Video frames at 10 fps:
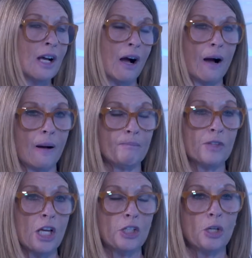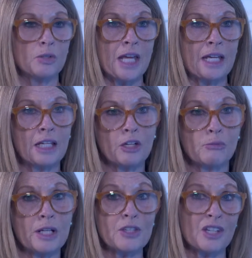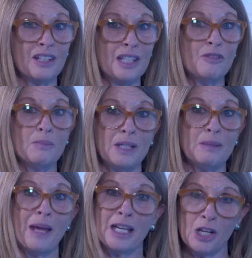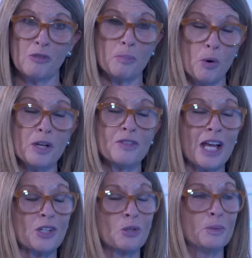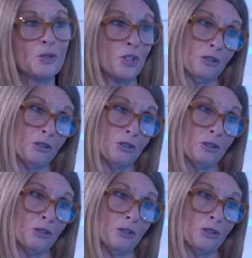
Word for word: Um, you know, taking a risk can even mean making a report of sexual abuse.